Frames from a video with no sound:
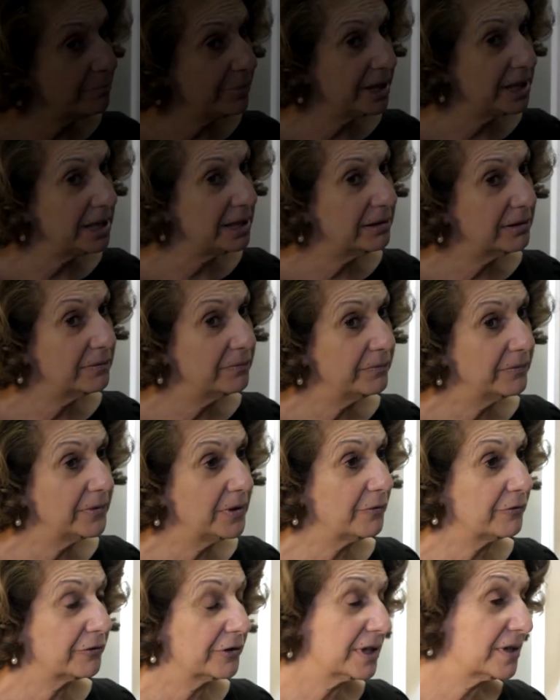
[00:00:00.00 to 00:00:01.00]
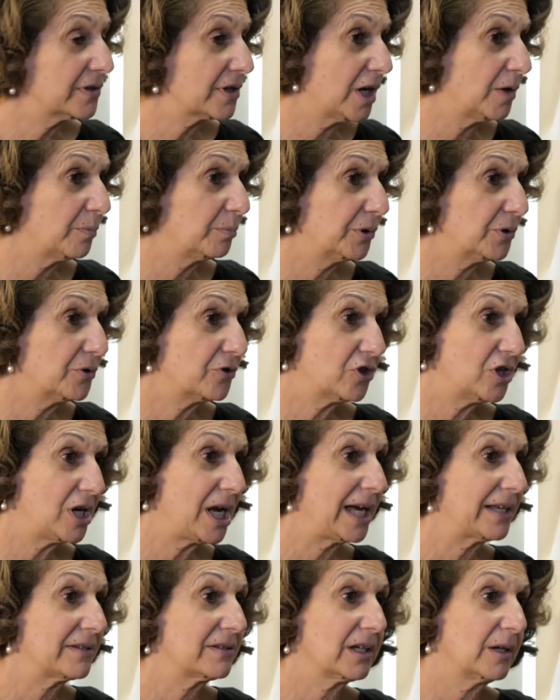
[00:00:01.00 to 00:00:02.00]
be that, for example, she
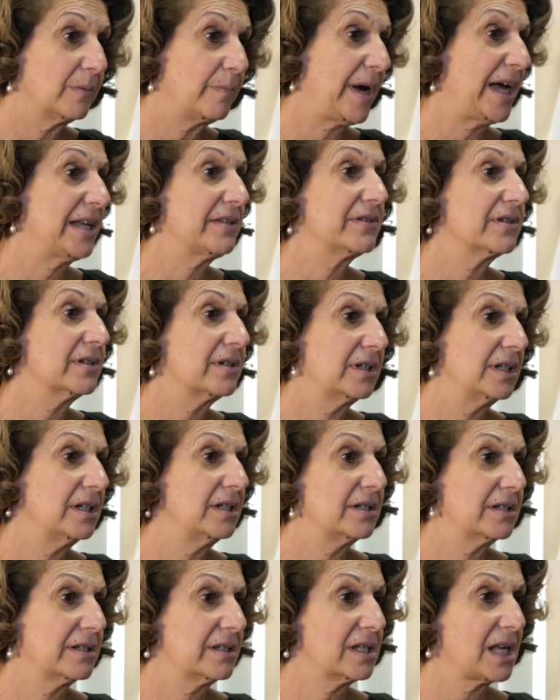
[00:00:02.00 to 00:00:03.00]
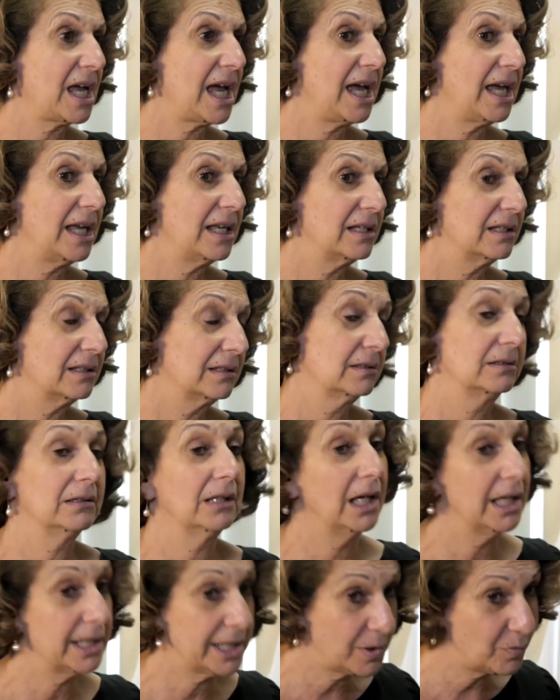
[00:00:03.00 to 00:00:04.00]
has capacity to say,
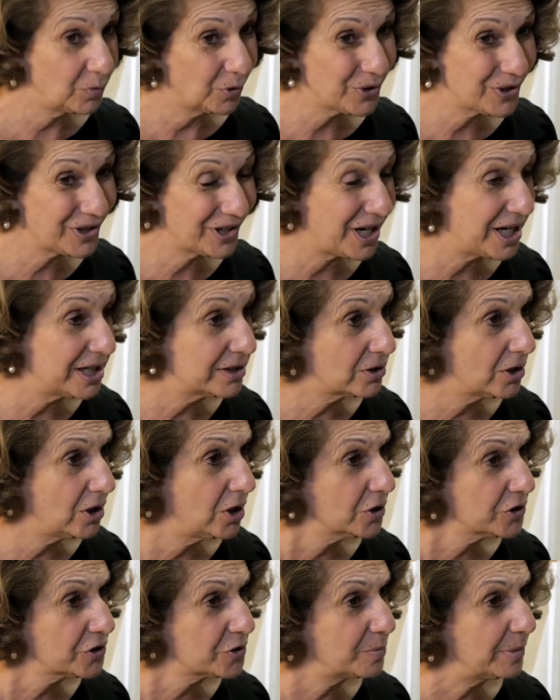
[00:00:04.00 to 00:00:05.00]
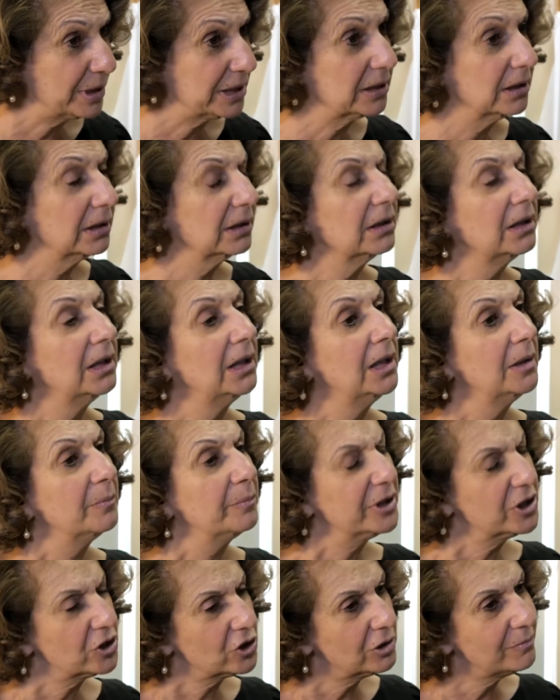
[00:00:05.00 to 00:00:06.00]
I don't want to go into hospital,
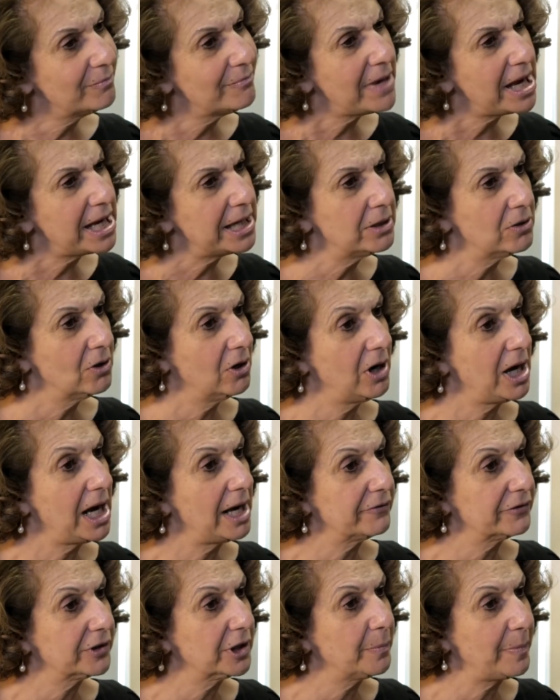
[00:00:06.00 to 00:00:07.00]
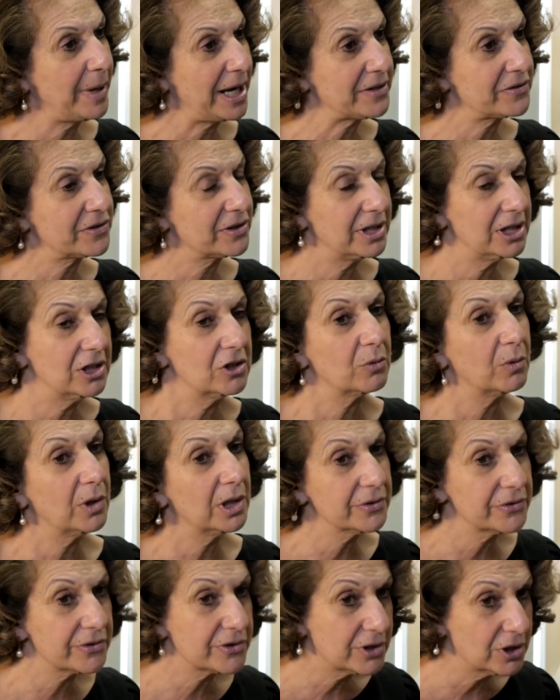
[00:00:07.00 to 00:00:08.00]
but she may not have capacity to
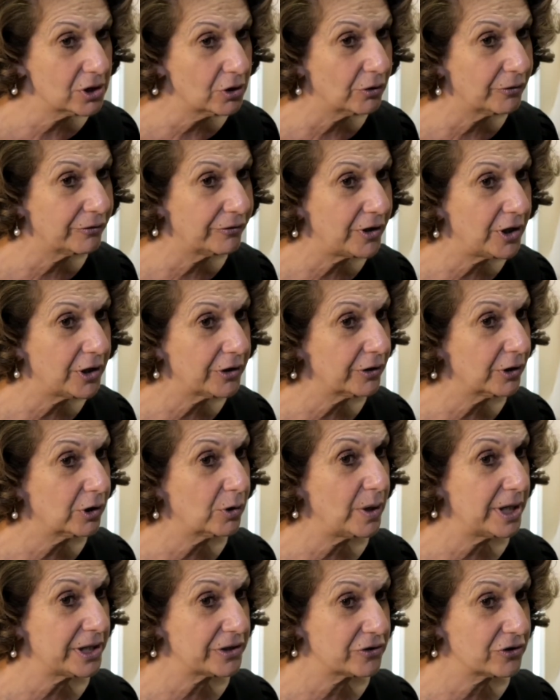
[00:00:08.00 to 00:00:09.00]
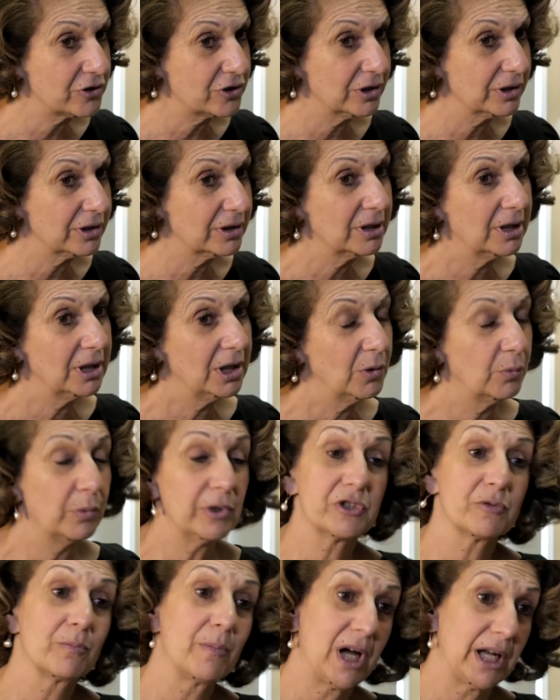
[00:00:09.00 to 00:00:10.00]
answer your further question,
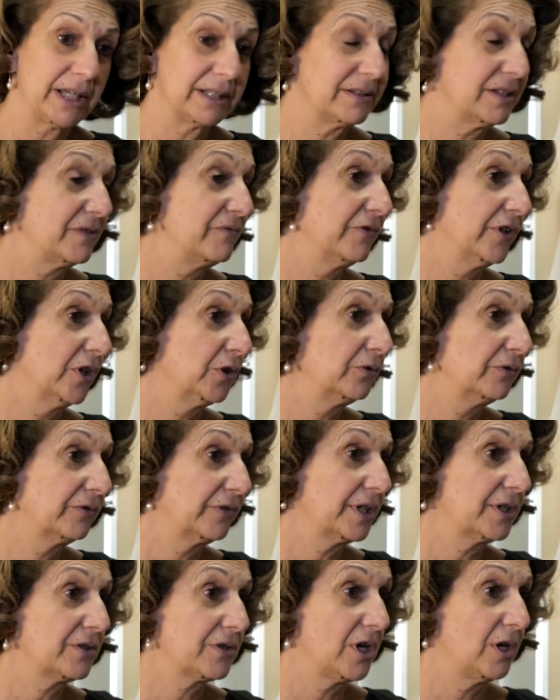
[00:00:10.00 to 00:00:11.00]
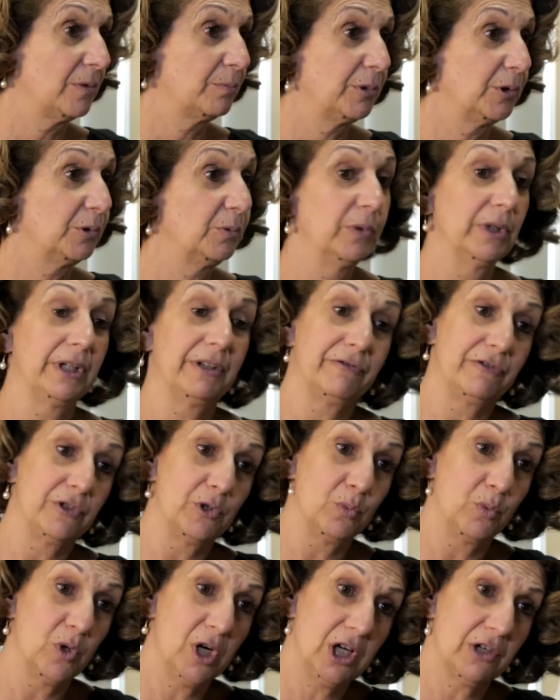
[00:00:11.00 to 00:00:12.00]
which might involve, for example, well, if you
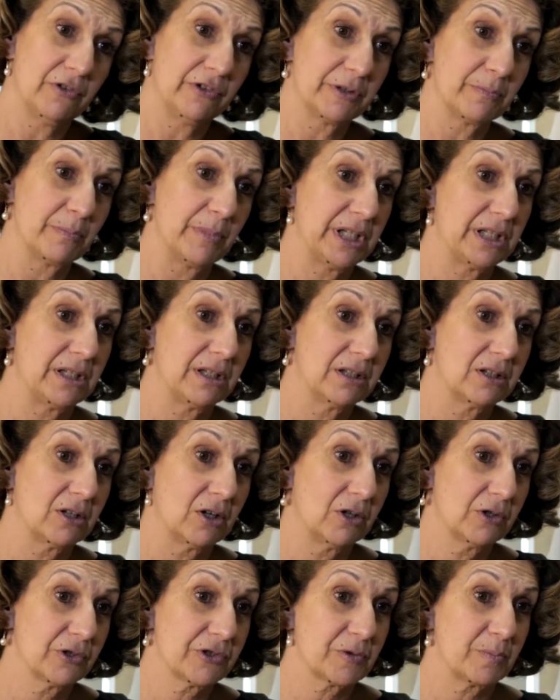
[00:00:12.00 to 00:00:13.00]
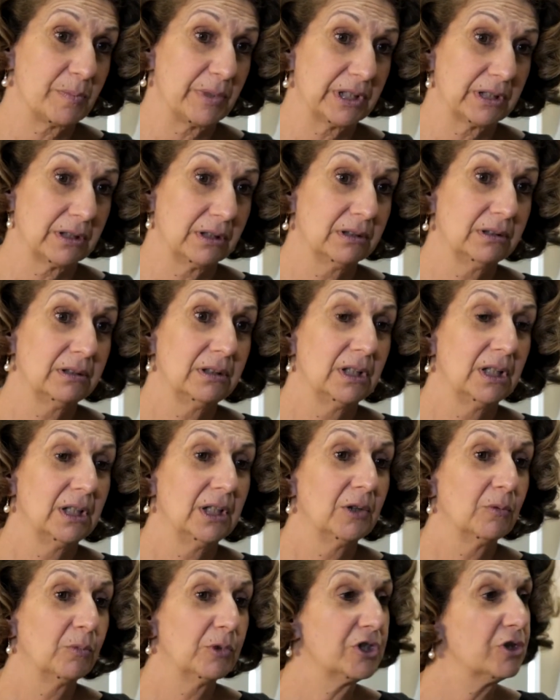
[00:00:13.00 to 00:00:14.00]
were admitted to hospital,
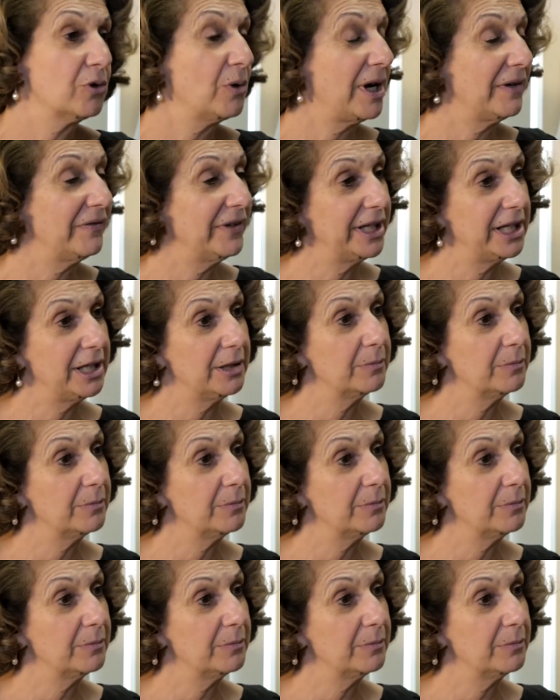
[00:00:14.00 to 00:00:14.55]
would you have any